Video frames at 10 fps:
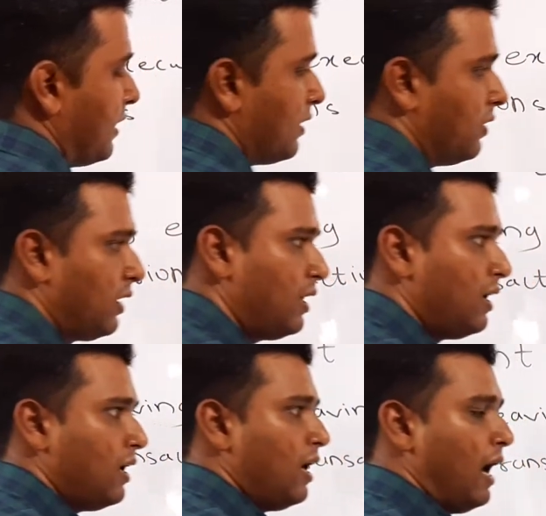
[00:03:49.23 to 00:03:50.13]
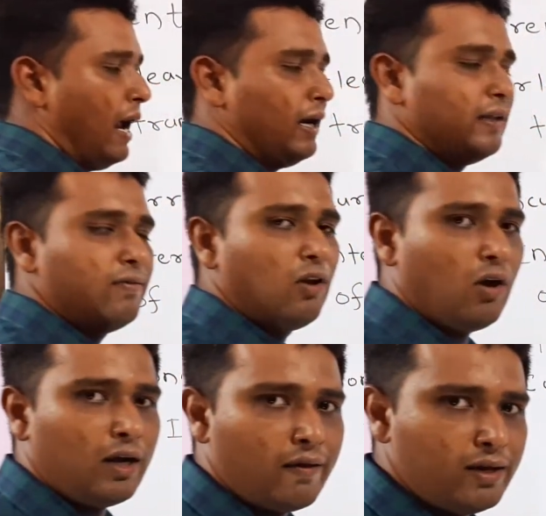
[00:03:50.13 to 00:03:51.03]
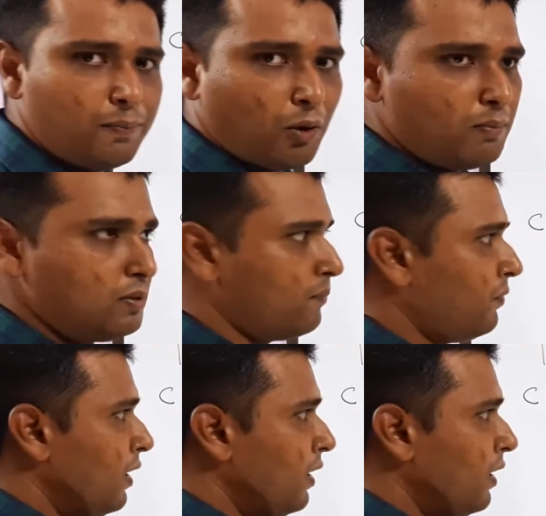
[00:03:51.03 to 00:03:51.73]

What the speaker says: Okay, and they will not have any problem.